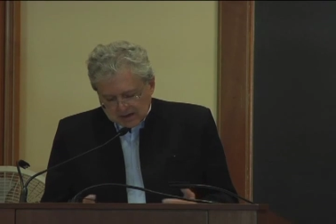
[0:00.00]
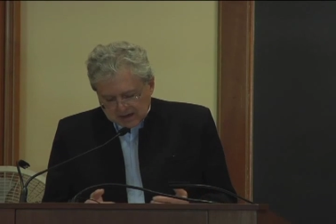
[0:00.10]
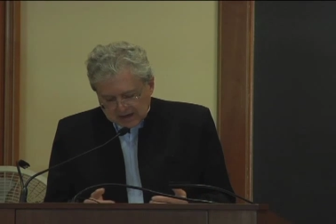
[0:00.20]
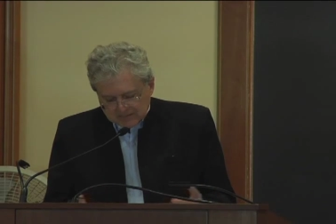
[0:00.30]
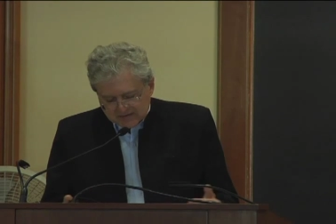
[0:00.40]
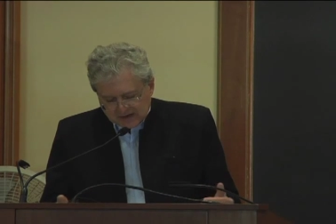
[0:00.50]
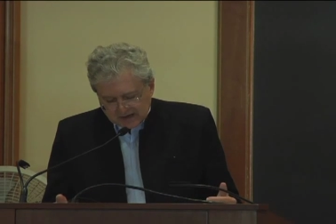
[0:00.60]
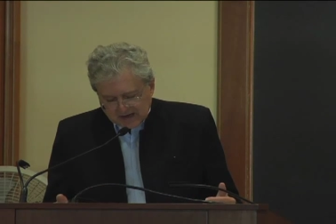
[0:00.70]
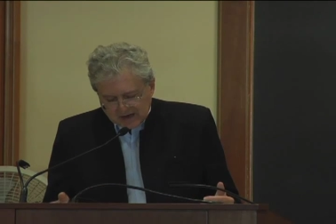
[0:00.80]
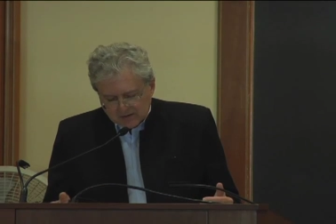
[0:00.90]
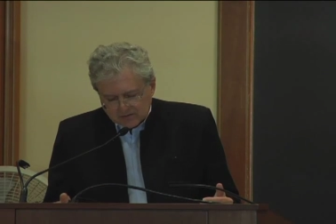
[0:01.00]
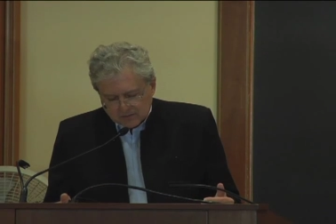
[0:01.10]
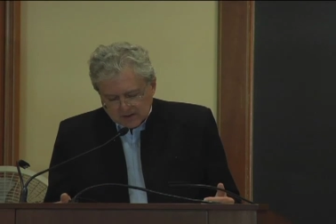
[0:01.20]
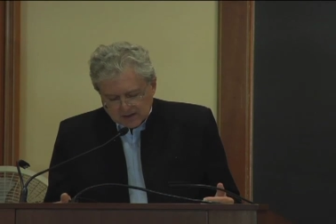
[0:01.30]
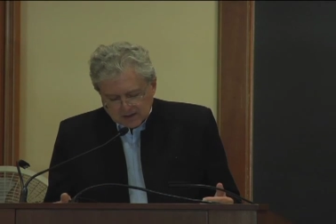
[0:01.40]
In
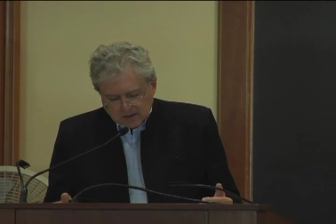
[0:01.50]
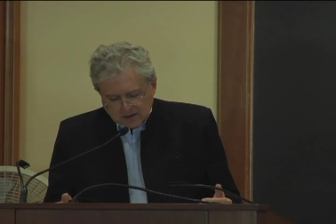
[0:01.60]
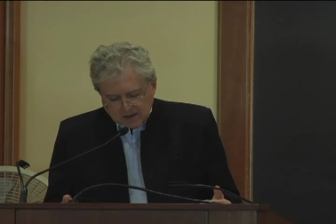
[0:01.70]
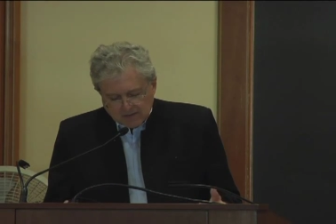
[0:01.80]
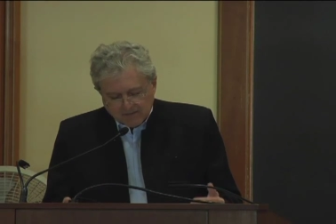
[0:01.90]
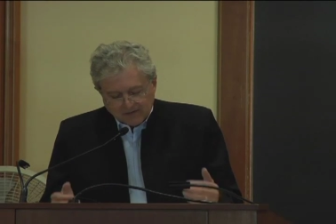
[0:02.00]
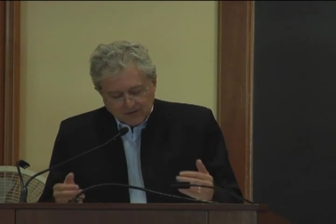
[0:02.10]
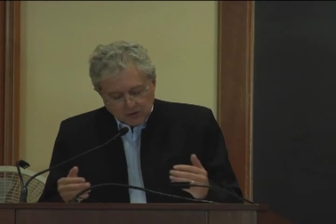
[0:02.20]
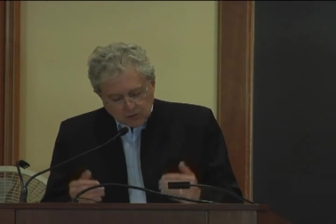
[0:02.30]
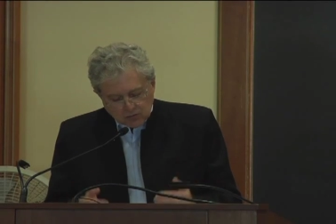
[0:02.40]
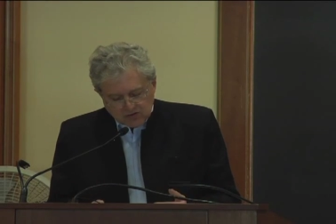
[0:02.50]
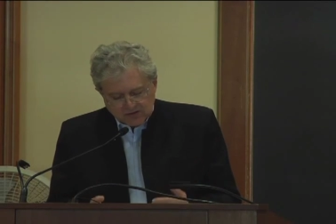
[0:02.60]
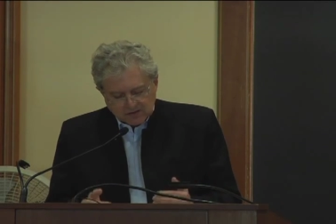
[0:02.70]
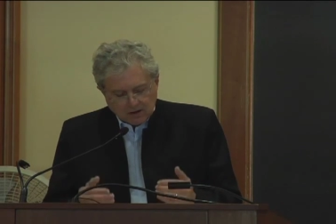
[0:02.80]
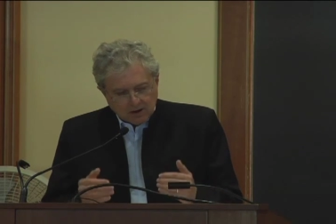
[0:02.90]
psychiatry, even the
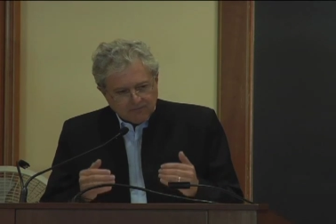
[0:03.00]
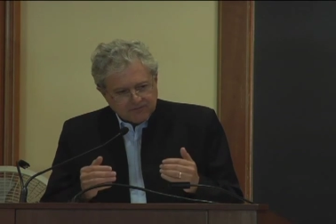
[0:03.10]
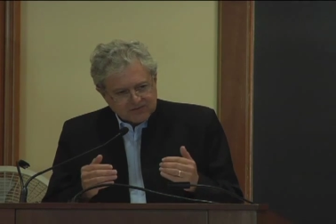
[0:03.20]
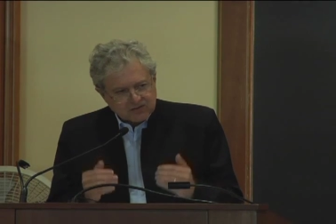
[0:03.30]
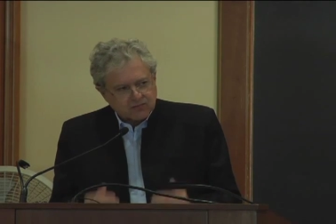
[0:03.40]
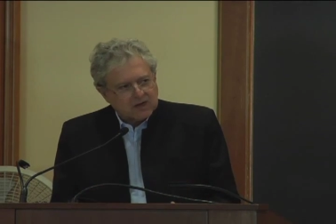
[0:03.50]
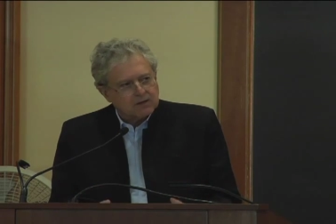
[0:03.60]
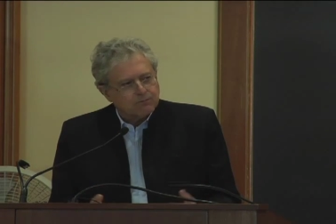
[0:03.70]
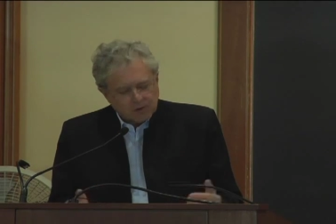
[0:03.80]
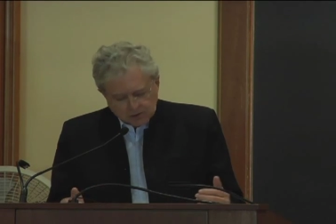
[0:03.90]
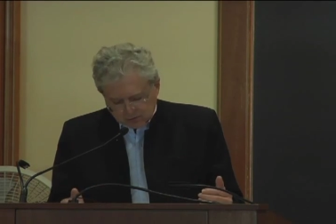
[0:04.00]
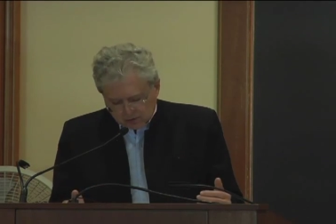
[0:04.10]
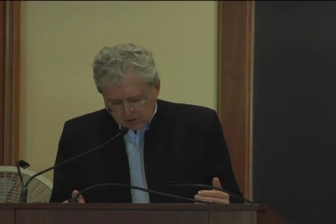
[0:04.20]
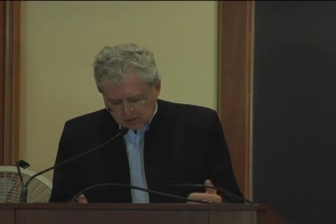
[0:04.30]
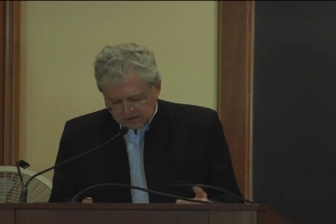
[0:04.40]
use of strict
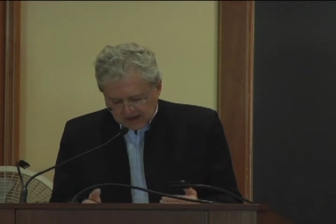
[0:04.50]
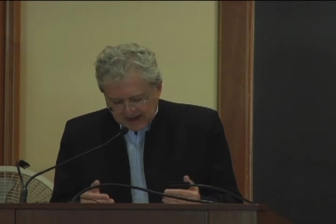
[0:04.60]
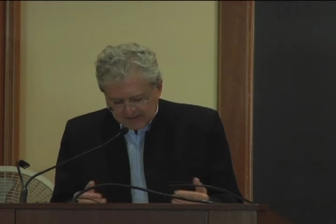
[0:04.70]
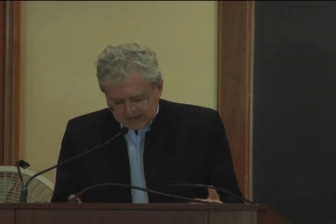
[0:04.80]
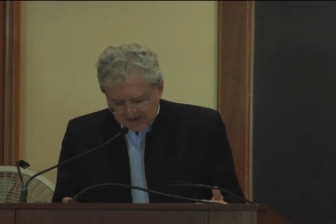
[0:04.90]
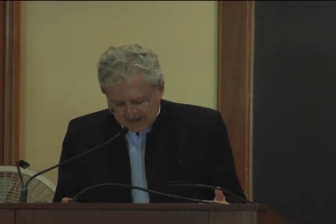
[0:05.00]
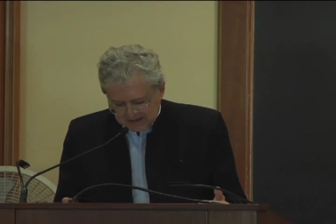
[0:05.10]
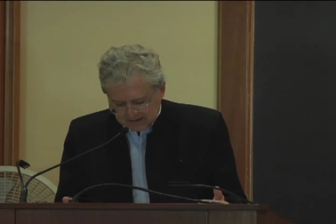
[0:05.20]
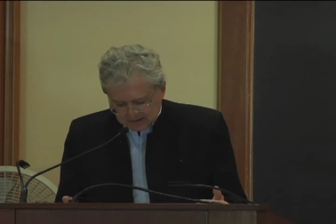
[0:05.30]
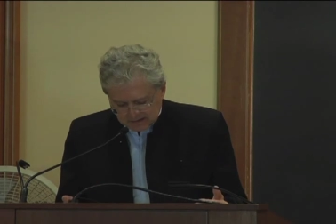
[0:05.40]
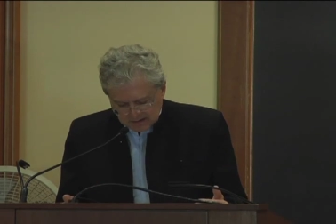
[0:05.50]
protocol at the end,